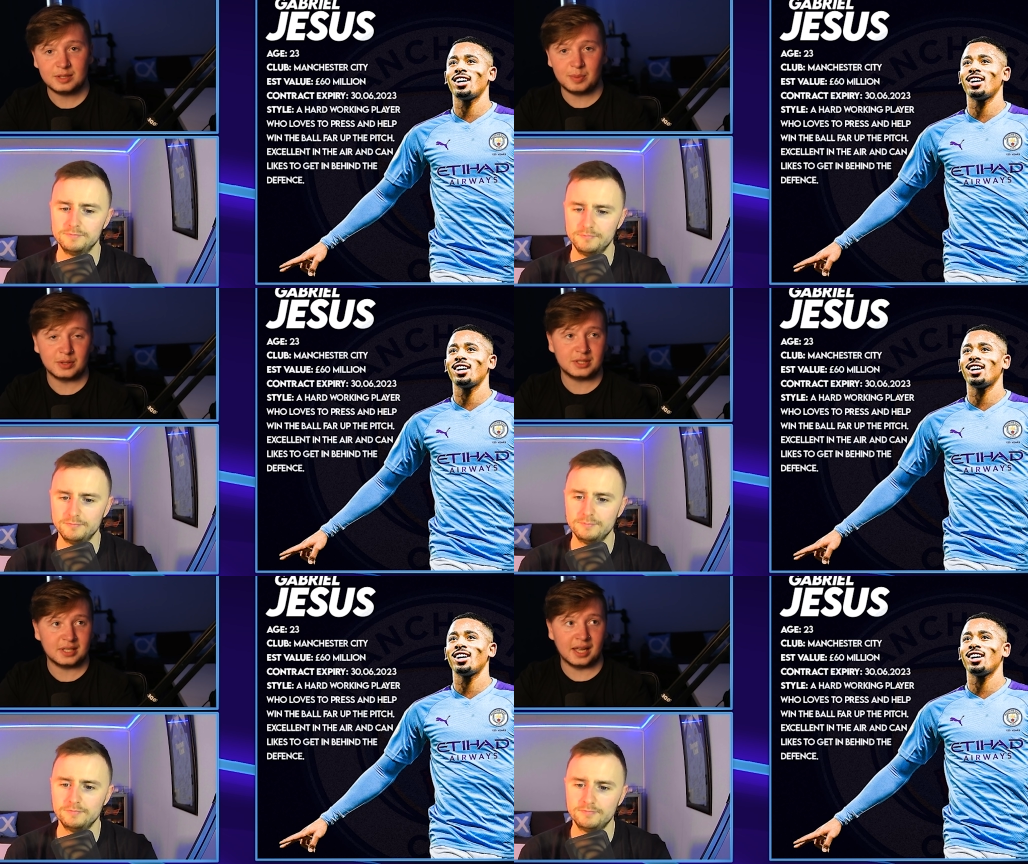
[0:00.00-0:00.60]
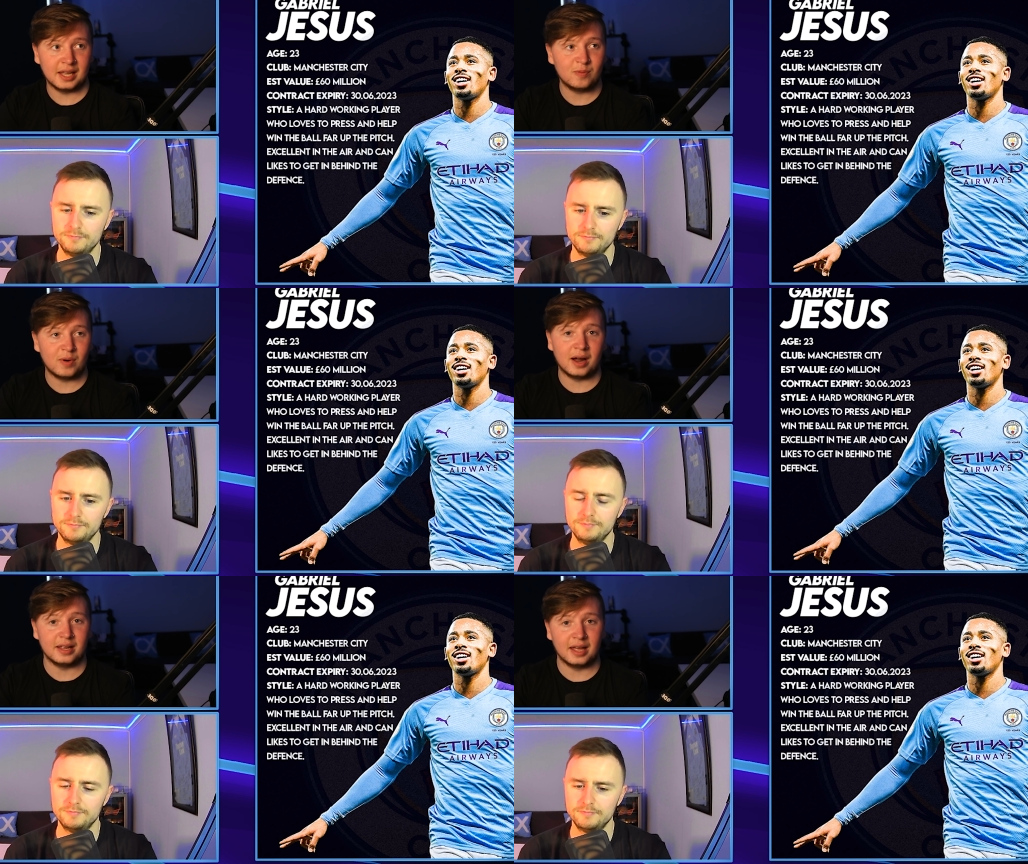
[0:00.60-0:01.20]
Speaker 1: to be mm. able to say,
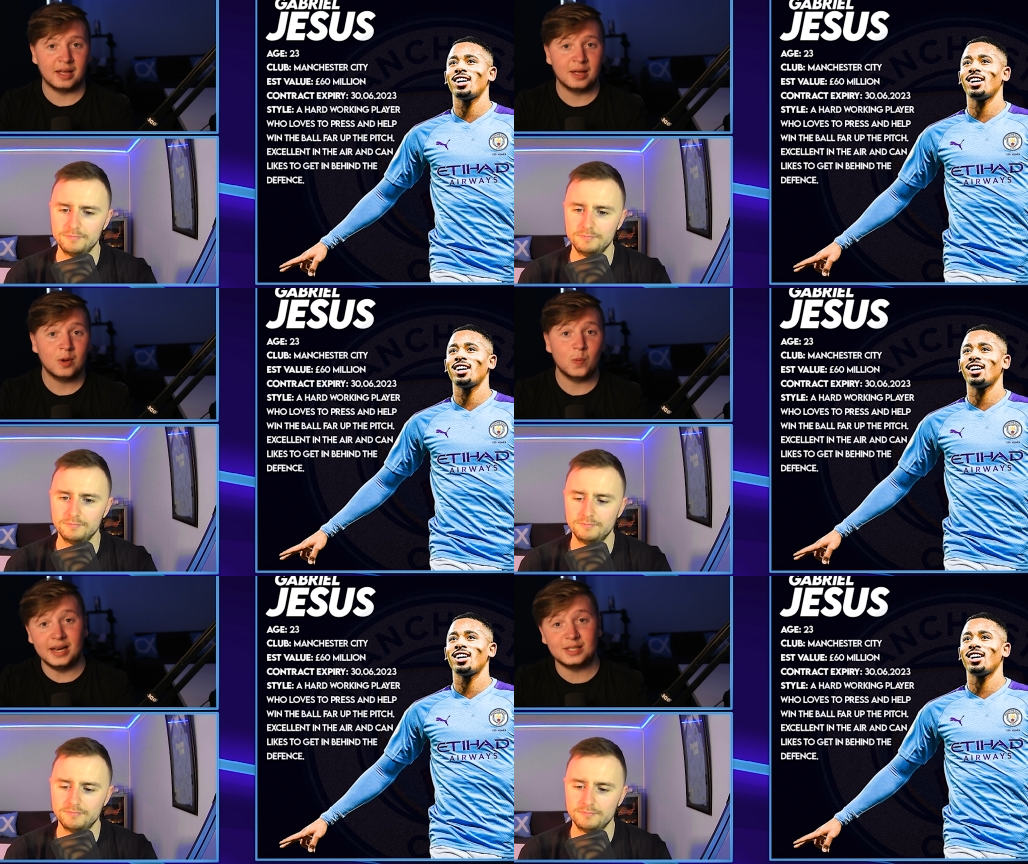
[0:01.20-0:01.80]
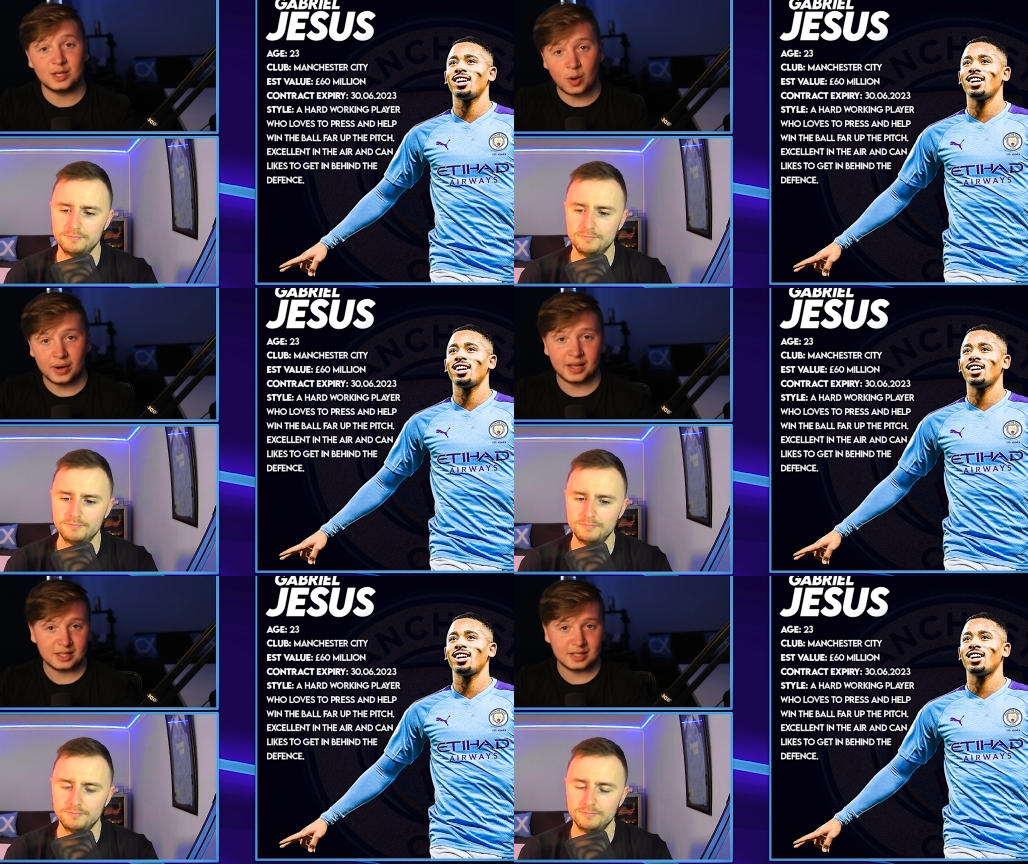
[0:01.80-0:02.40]
right, yeah, we need to go
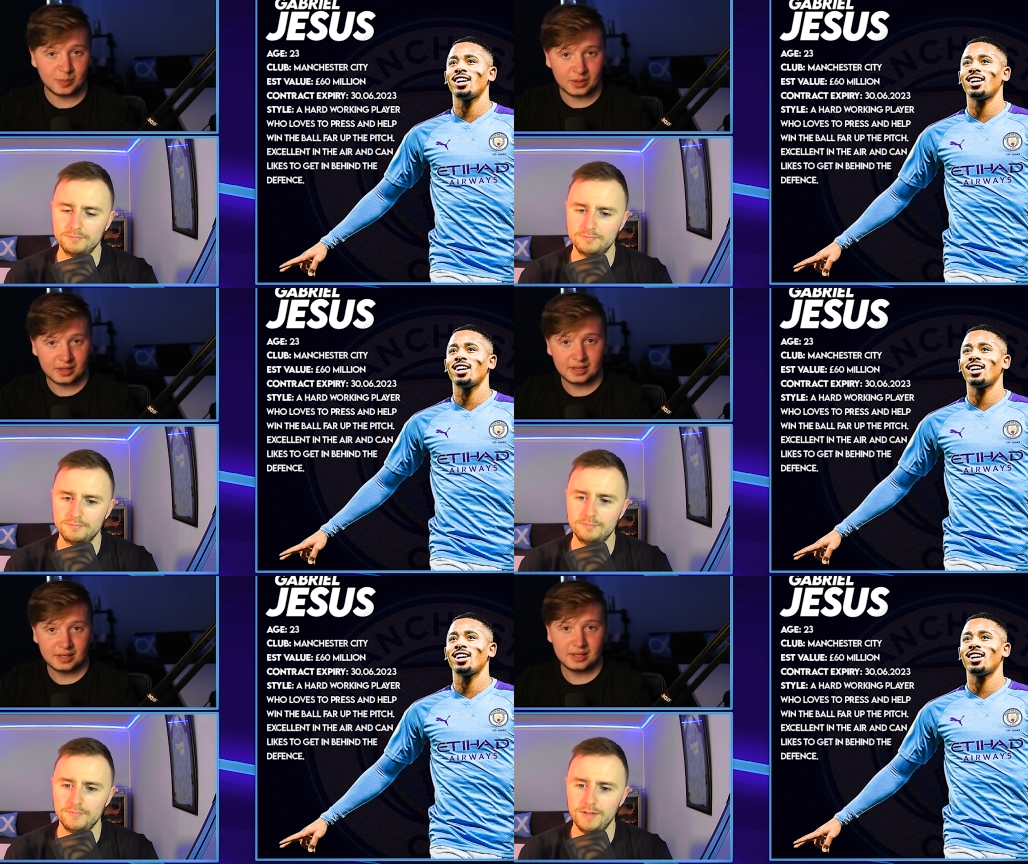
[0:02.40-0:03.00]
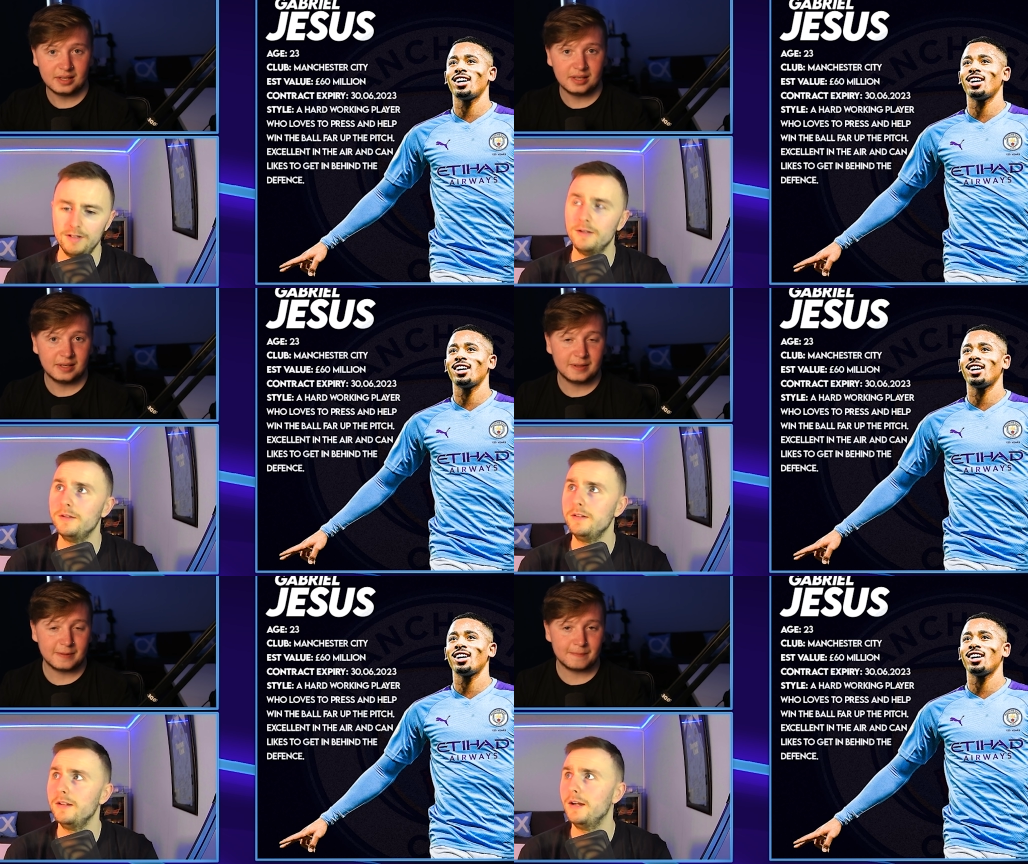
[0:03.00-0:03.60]
in and get someone.
Speaker 2: Yeah,
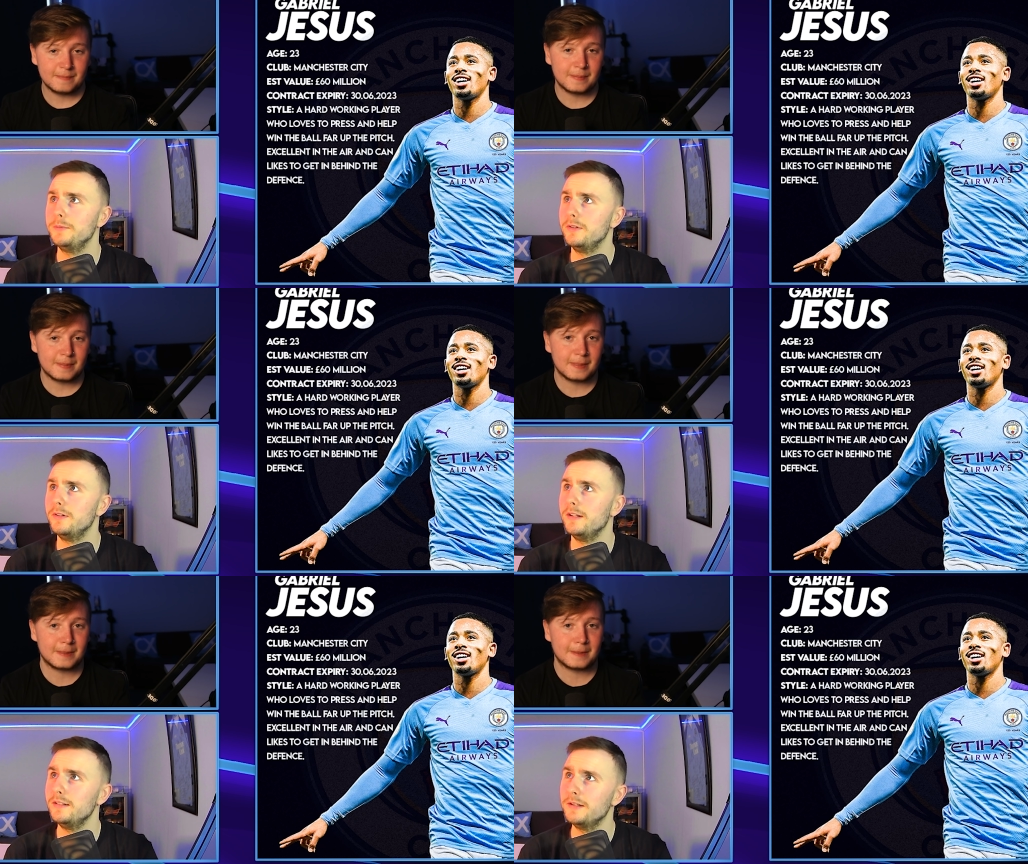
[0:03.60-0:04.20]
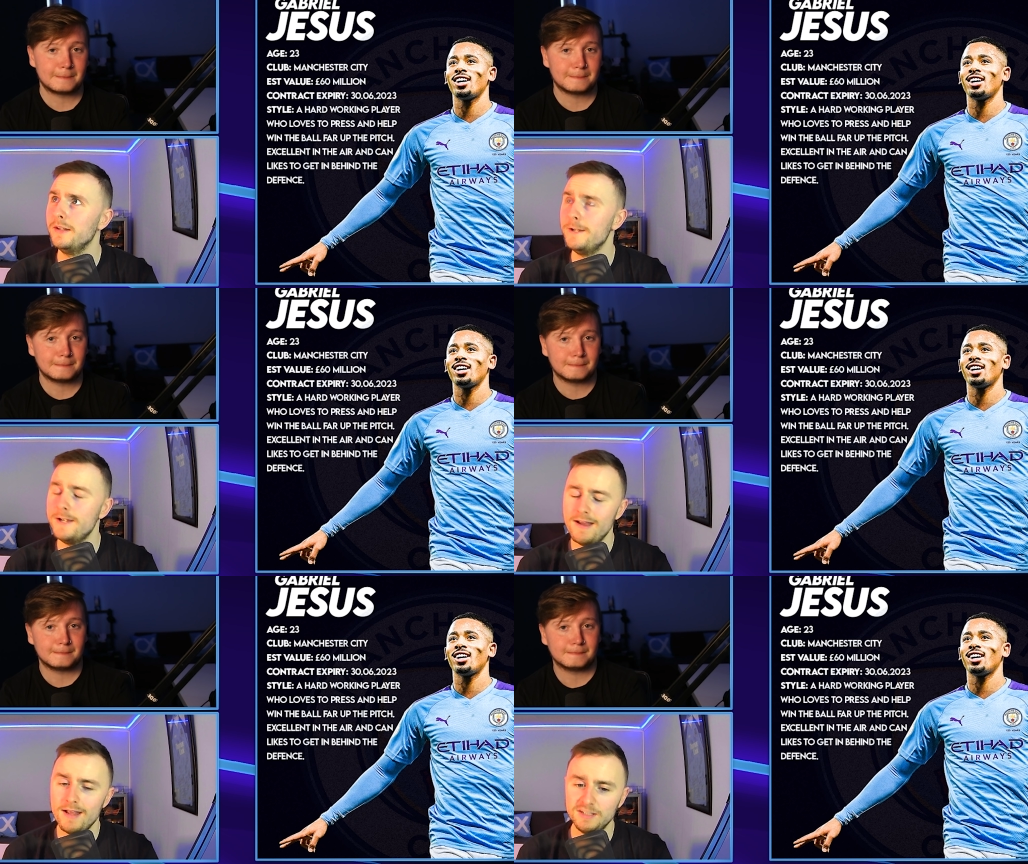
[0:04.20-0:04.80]
yeah, absolutely. It's a
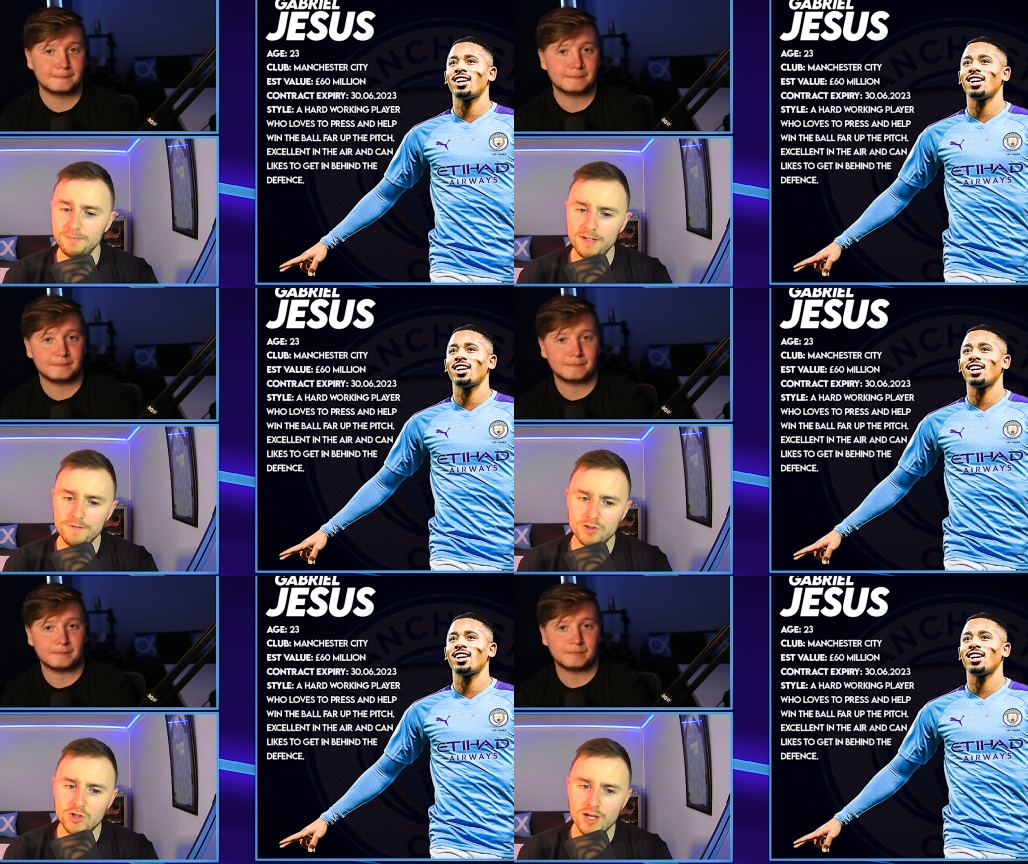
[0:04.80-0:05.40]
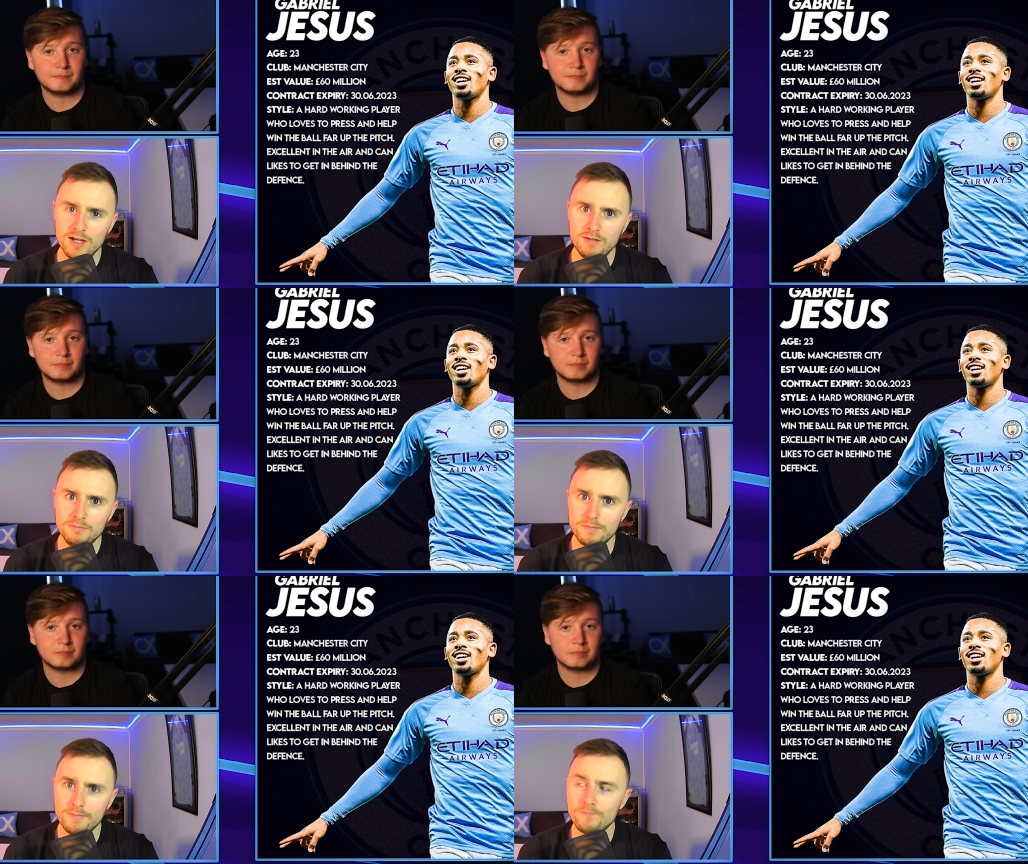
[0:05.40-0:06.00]
it's a bit of a shame